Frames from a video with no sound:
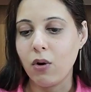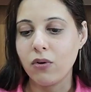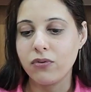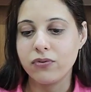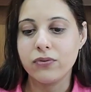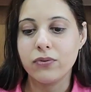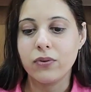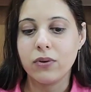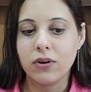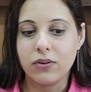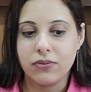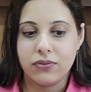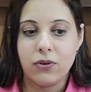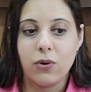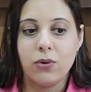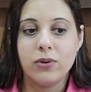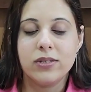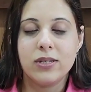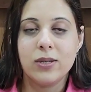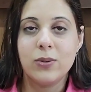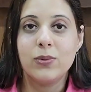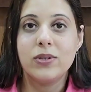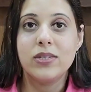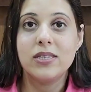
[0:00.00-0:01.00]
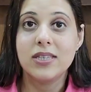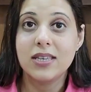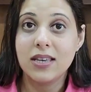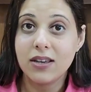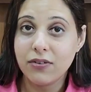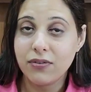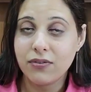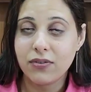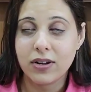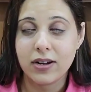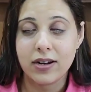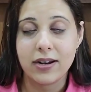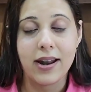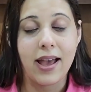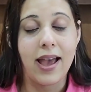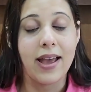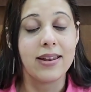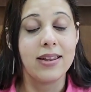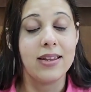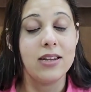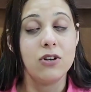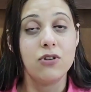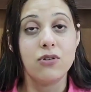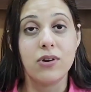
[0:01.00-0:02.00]
Of course, he was gifted
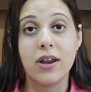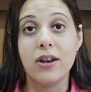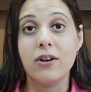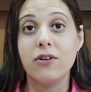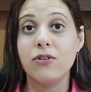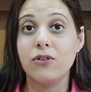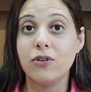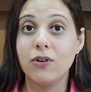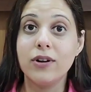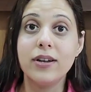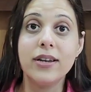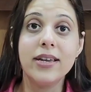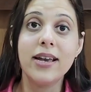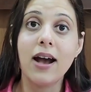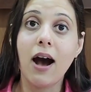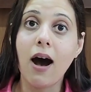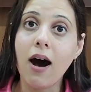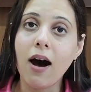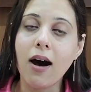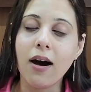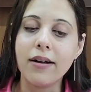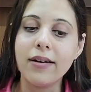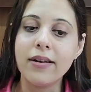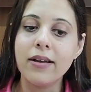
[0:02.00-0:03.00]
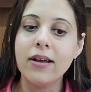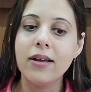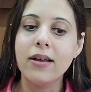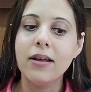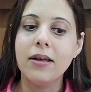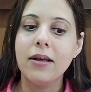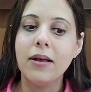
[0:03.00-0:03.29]
and he trained really hard.